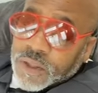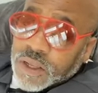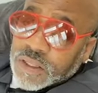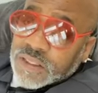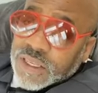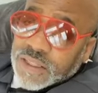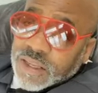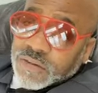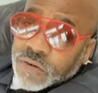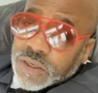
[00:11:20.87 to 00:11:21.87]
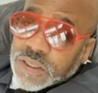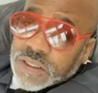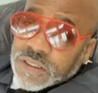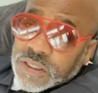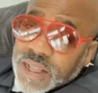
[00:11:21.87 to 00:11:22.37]
At least I think for a
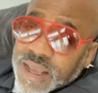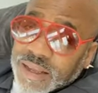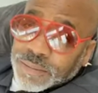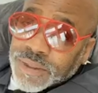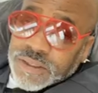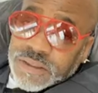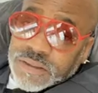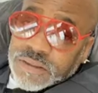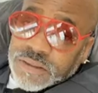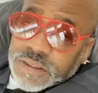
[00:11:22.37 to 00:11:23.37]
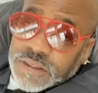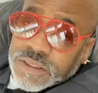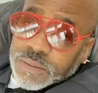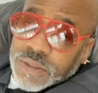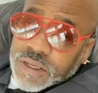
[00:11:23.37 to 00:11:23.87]
good nine months, it
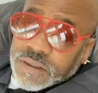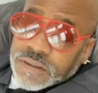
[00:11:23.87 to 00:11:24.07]
seemed like.